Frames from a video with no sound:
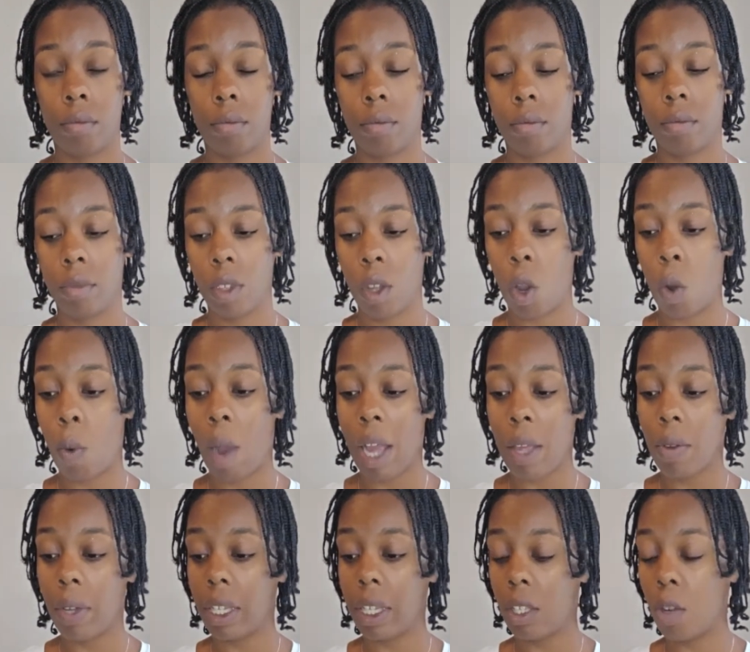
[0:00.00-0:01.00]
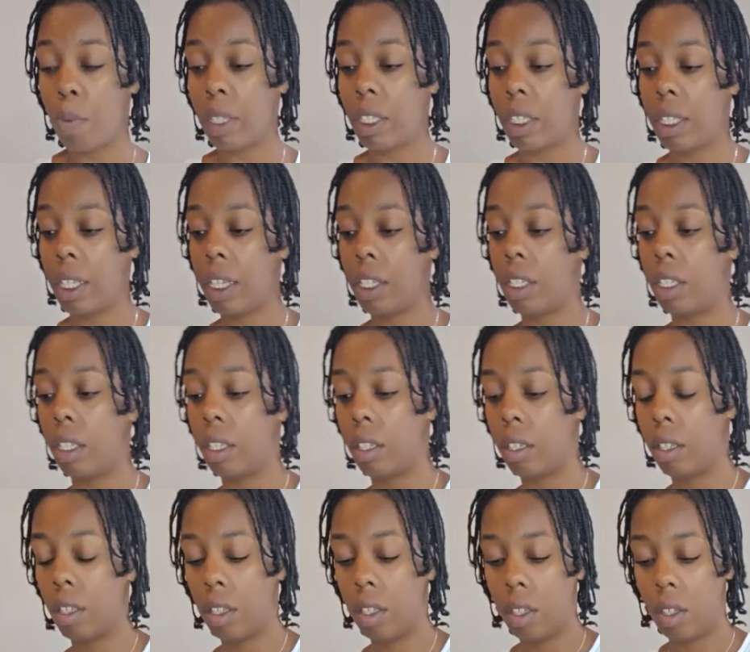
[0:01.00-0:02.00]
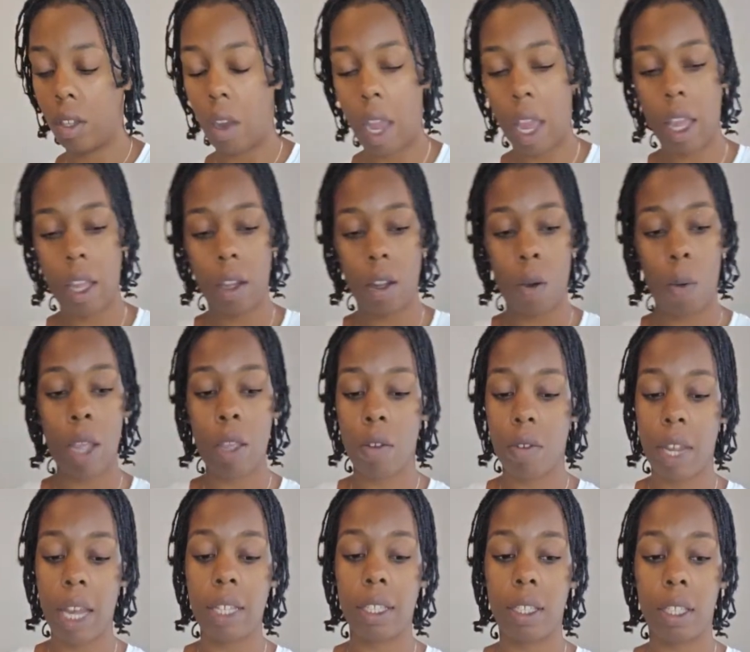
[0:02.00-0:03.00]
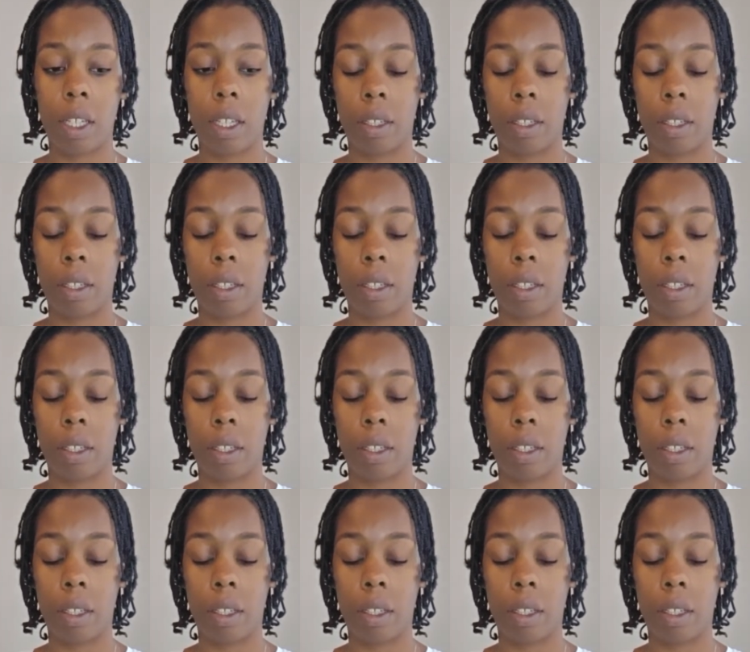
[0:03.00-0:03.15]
Or why you get so much attention. Okay, or why you're destined.